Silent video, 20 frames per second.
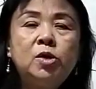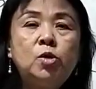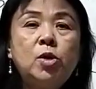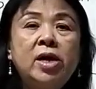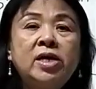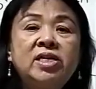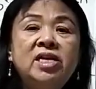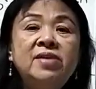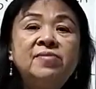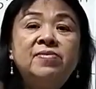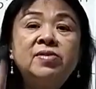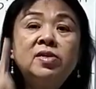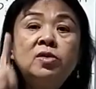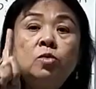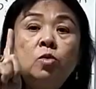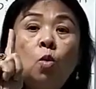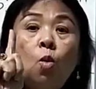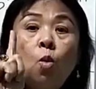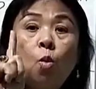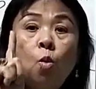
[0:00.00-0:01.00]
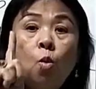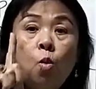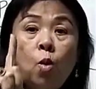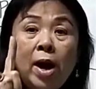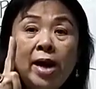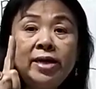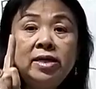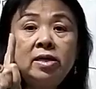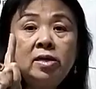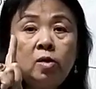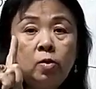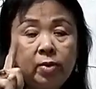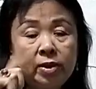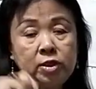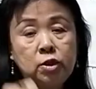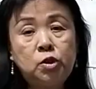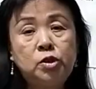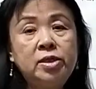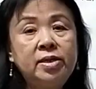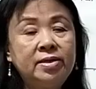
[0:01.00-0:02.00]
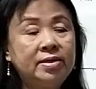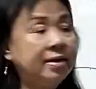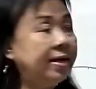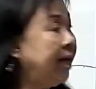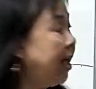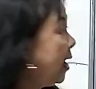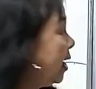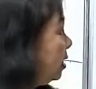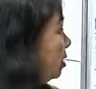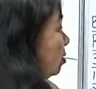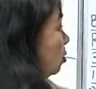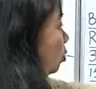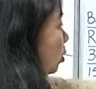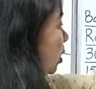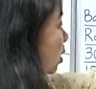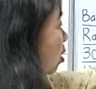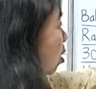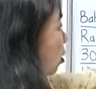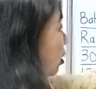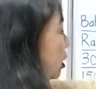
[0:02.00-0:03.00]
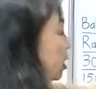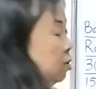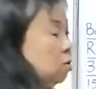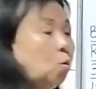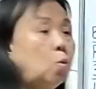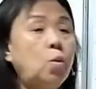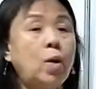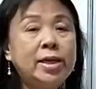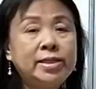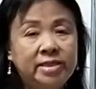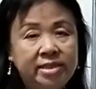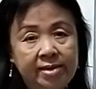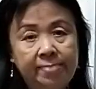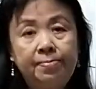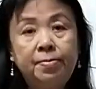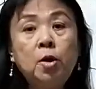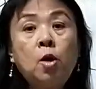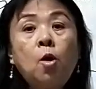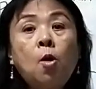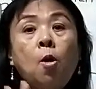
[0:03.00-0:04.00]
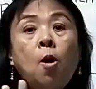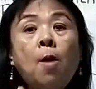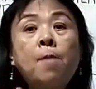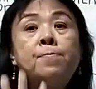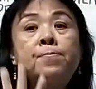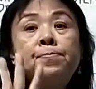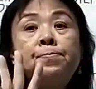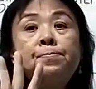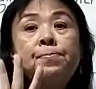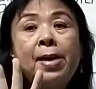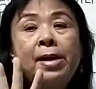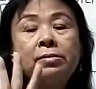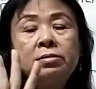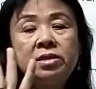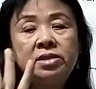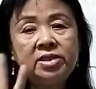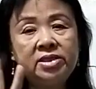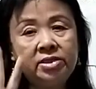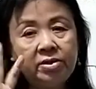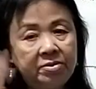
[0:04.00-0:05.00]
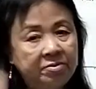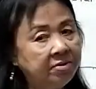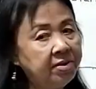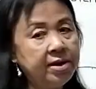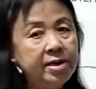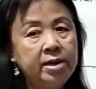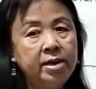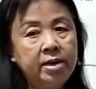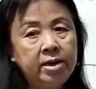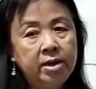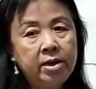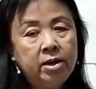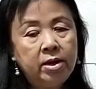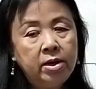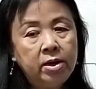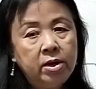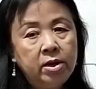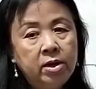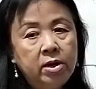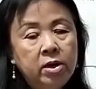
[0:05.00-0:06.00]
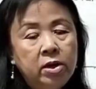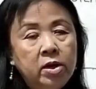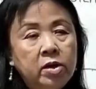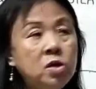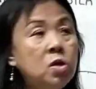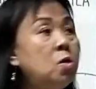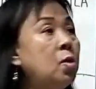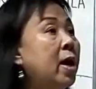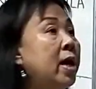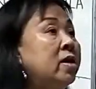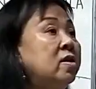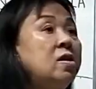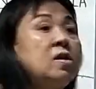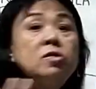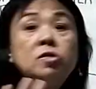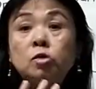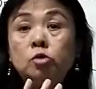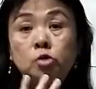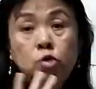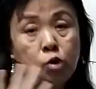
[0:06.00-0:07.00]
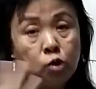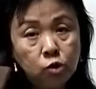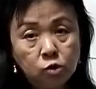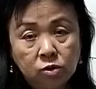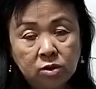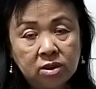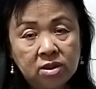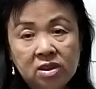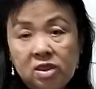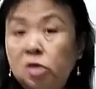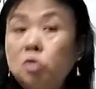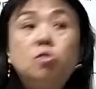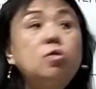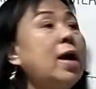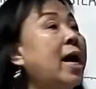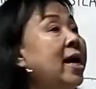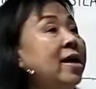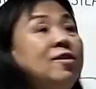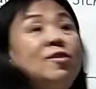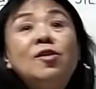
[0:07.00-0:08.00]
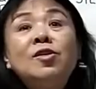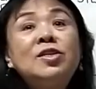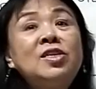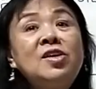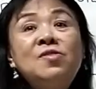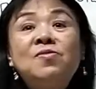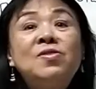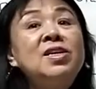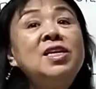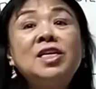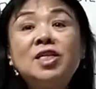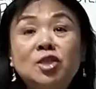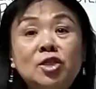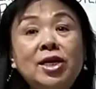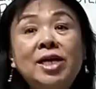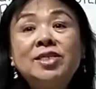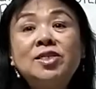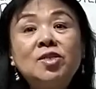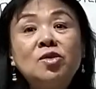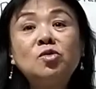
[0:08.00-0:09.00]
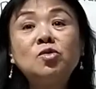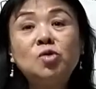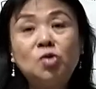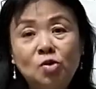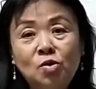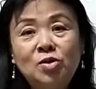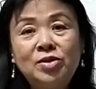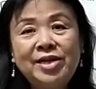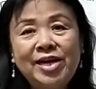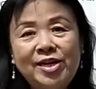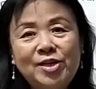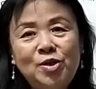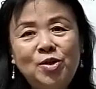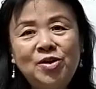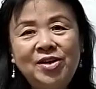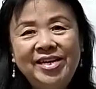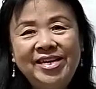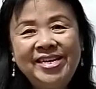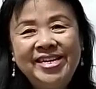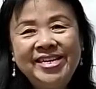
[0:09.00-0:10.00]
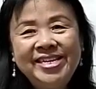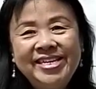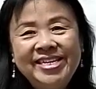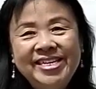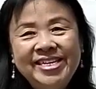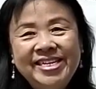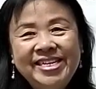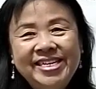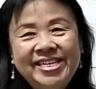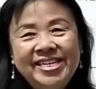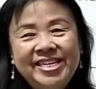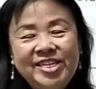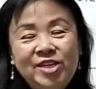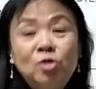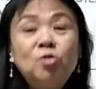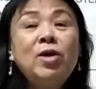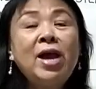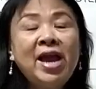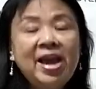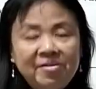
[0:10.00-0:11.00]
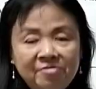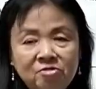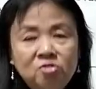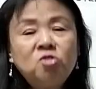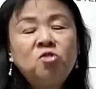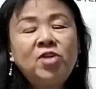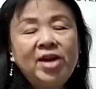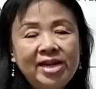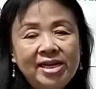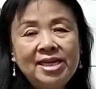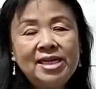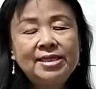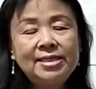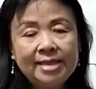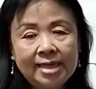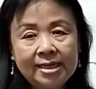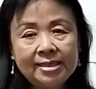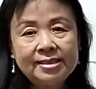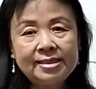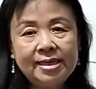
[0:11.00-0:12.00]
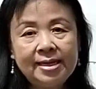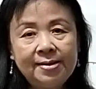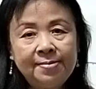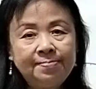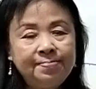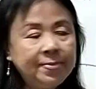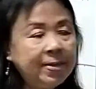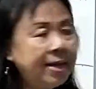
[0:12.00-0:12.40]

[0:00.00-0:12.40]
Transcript: you are given 1 question, and we call it wajib, compulsory. You are not to choose, you are not given a chance to choose actually. You have to write this essay.